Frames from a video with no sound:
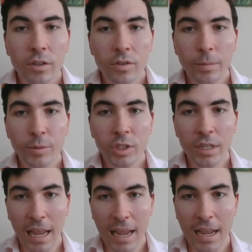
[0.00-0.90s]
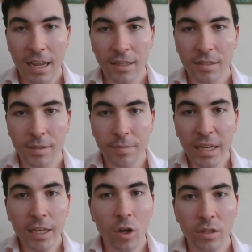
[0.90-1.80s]
corruption has
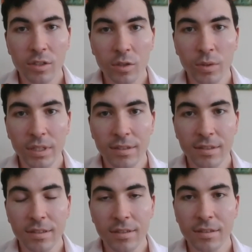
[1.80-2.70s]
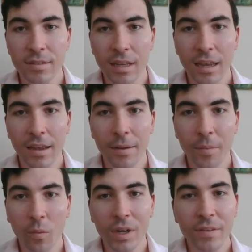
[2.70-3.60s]
many consequences.
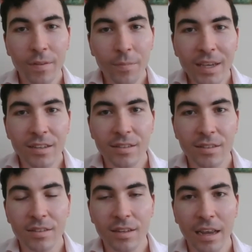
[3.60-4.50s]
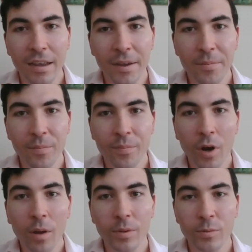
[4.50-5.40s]
One of the biggest
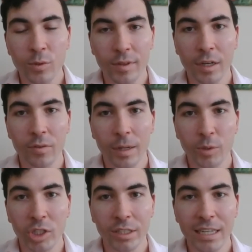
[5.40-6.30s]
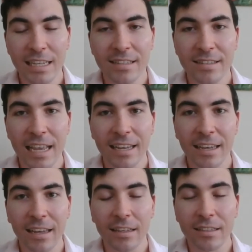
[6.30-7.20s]
problems with corruption is that
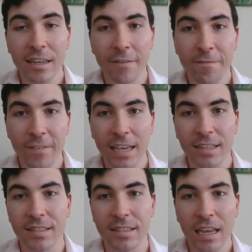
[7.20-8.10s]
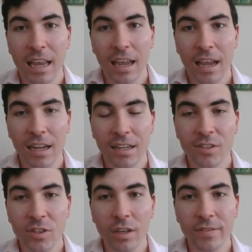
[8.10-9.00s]
it affects
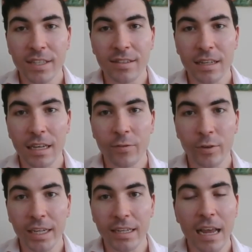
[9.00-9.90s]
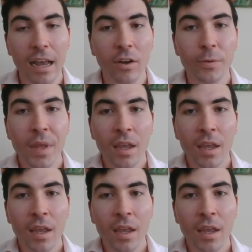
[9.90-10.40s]
service delivery. Now,